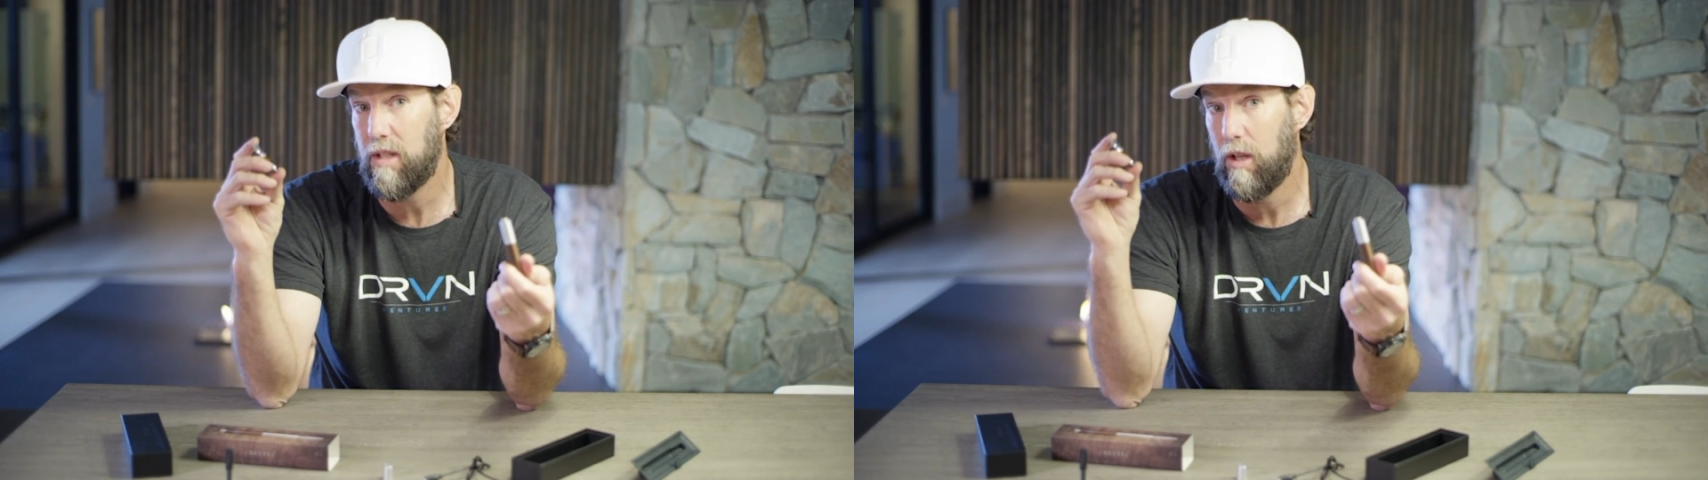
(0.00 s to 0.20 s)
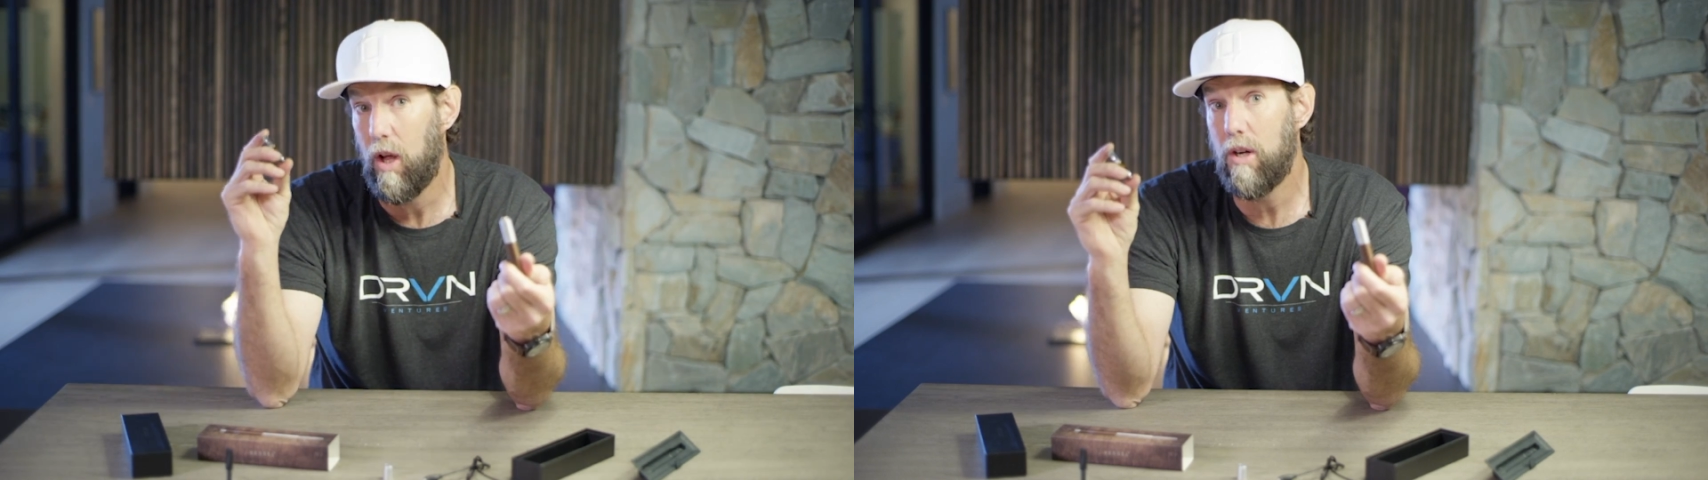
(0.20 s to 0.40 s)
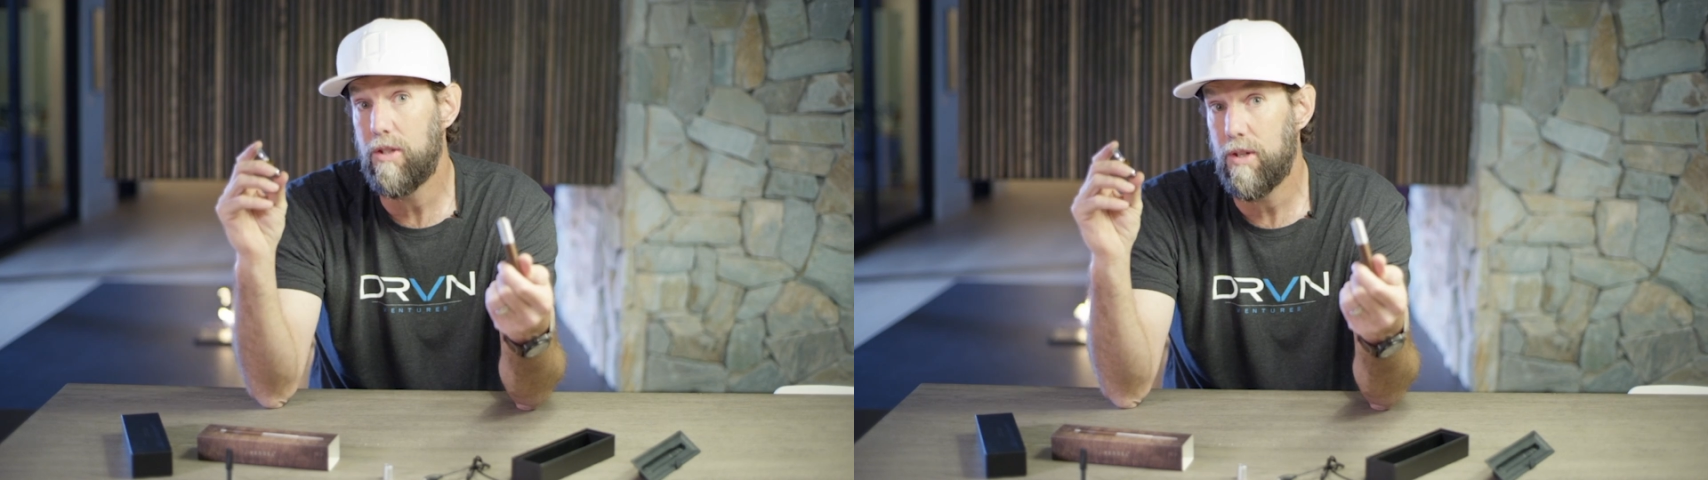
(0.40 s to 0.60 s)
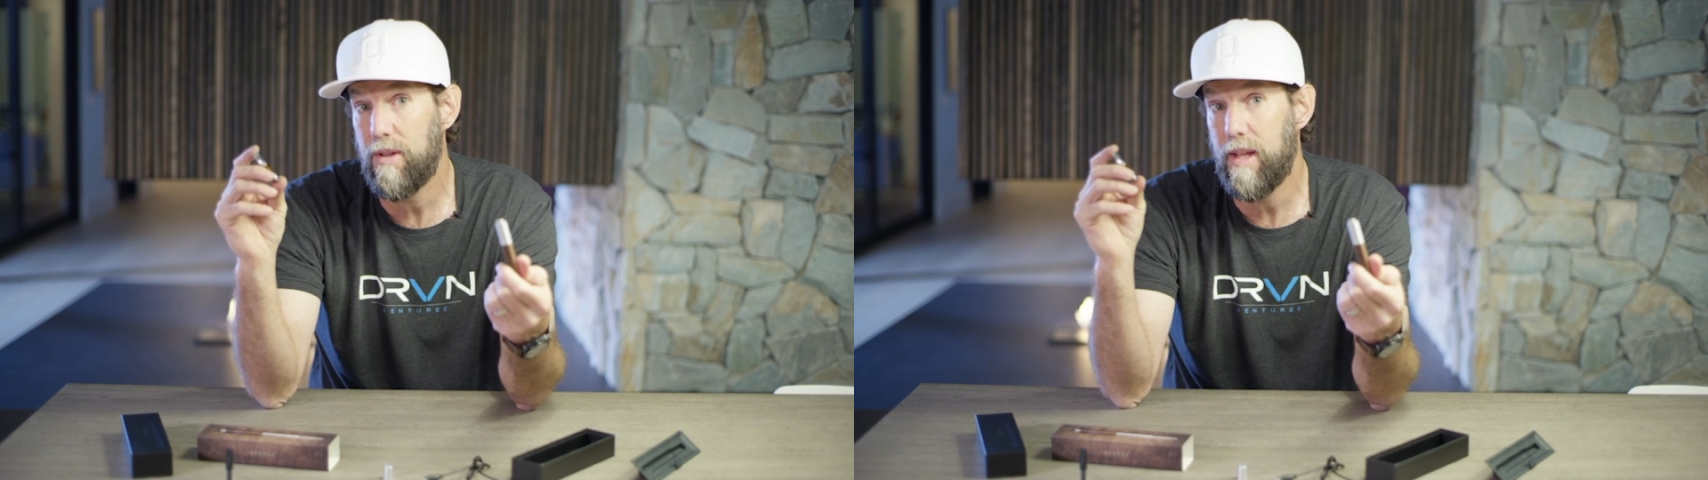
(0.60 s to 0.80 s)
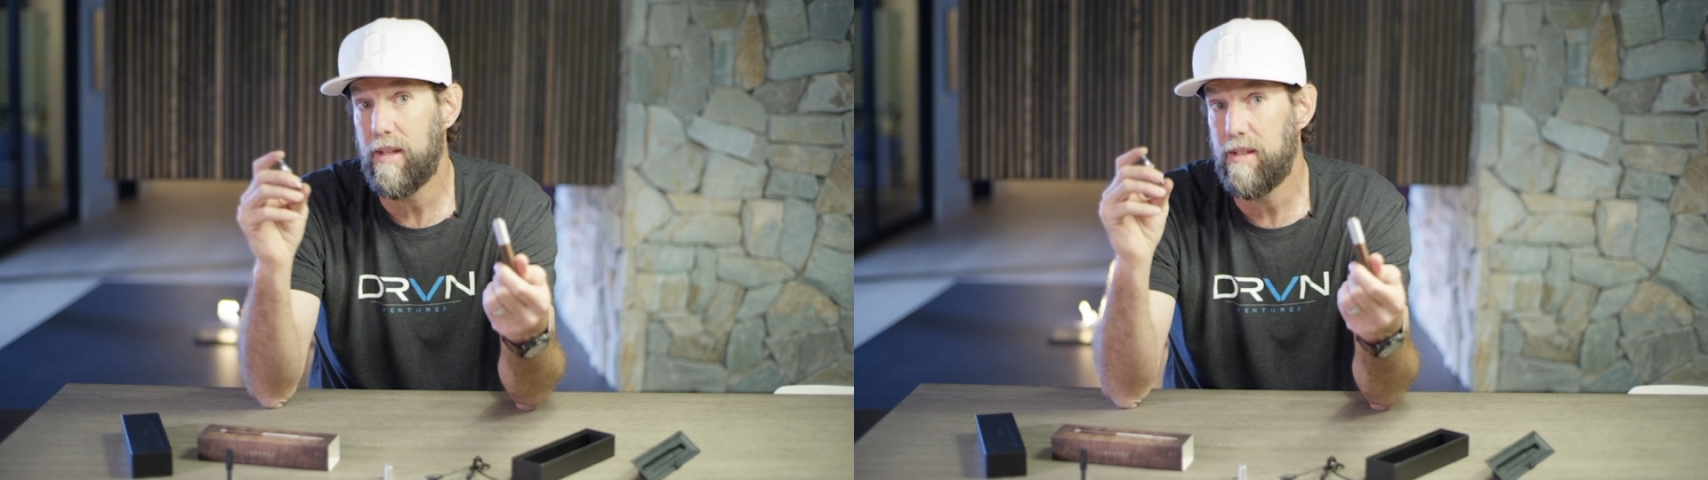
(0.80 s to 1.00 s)
larger
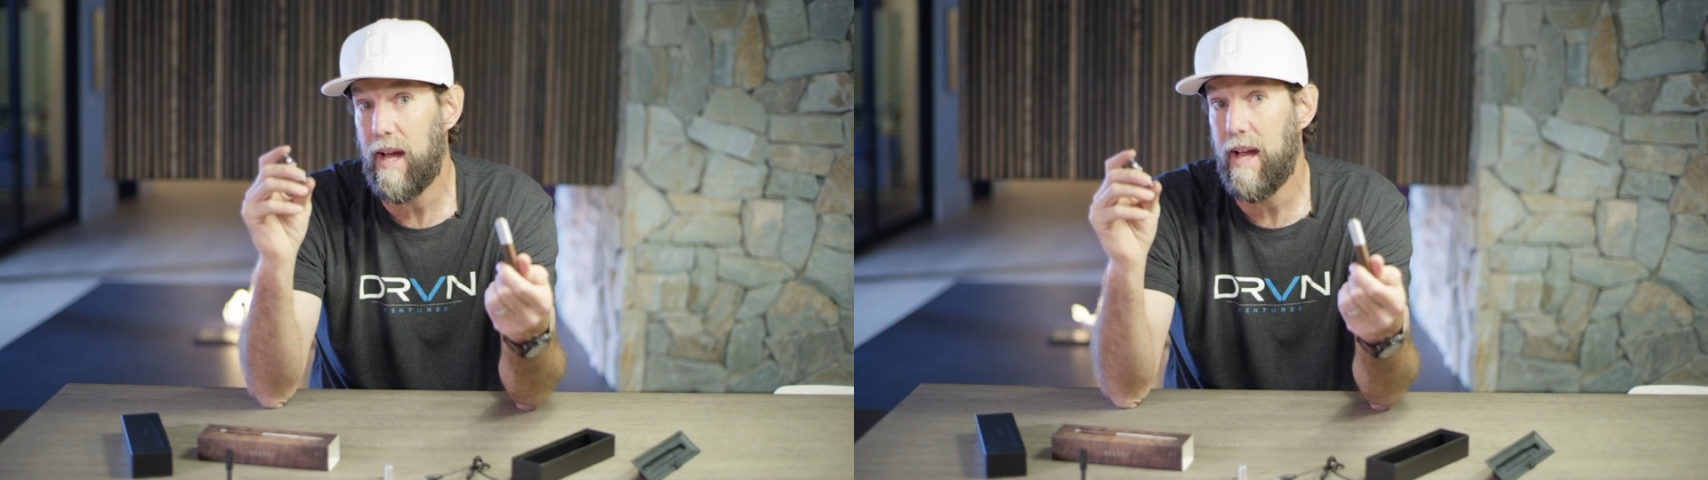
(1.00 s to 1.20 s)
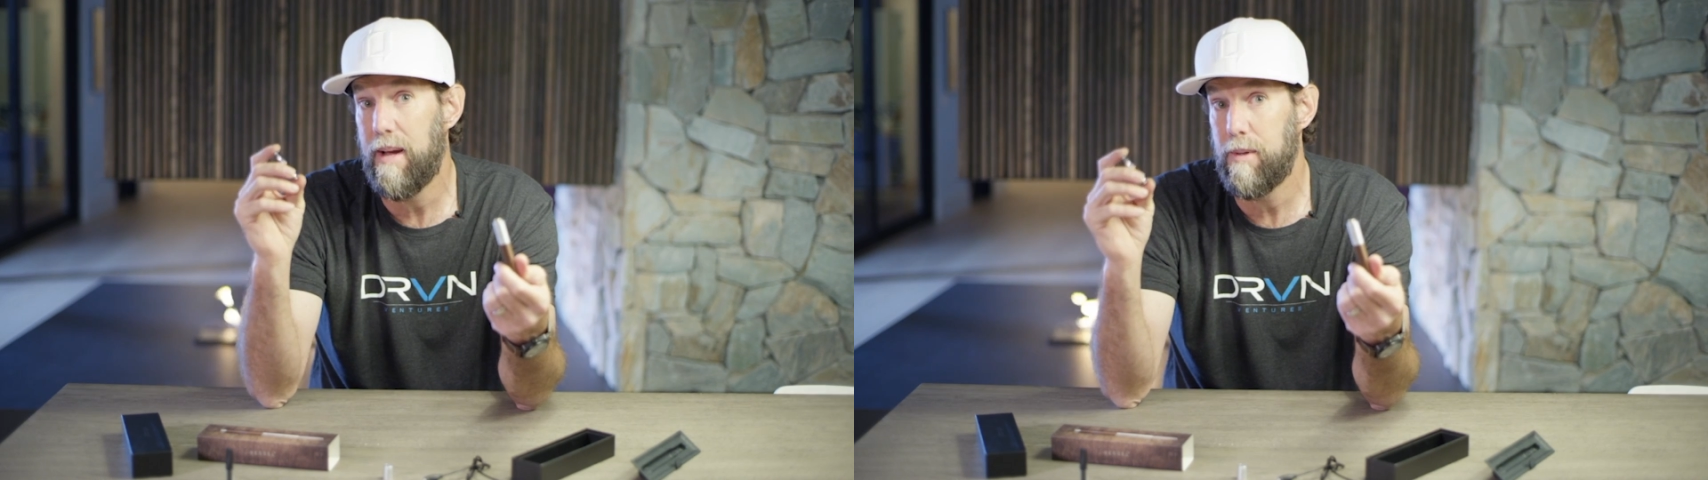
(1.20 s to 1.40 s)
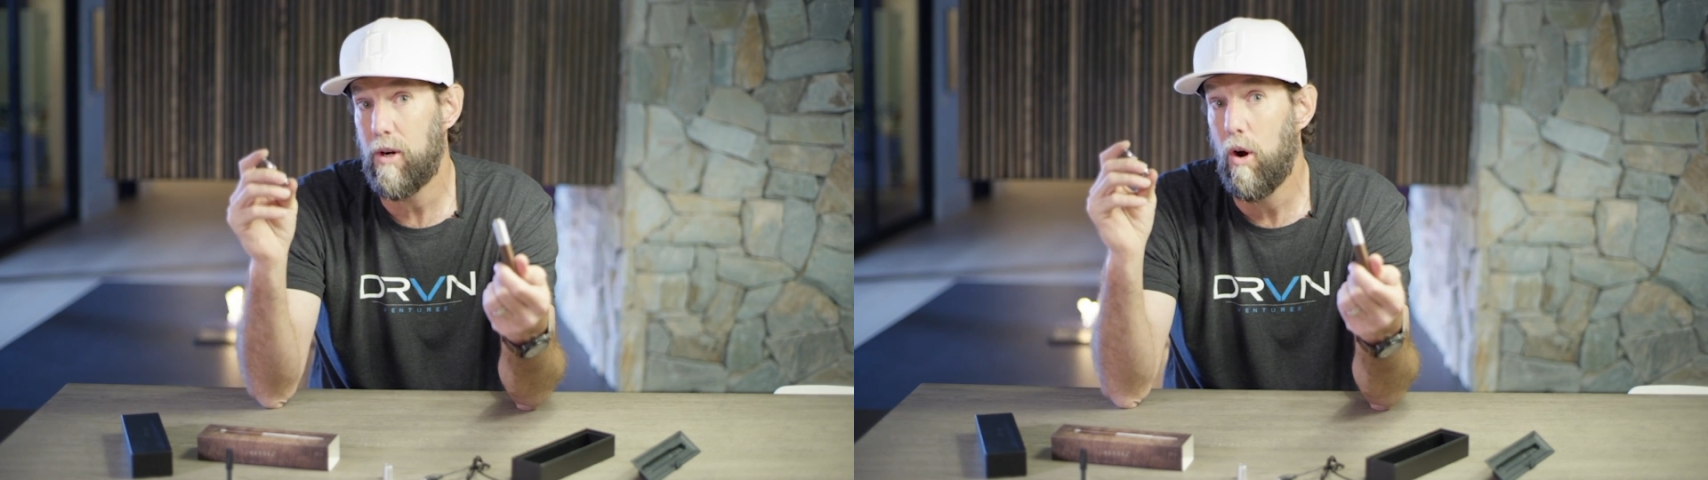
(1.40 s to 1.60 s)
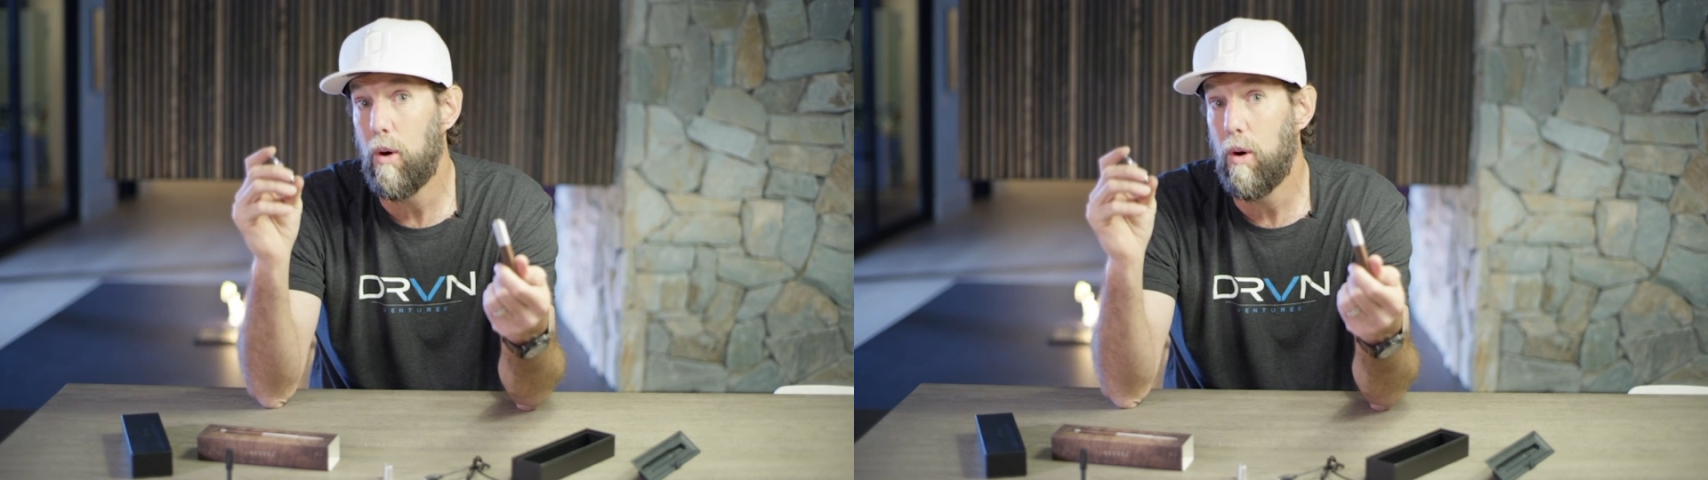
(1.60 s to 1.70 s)
than the diameter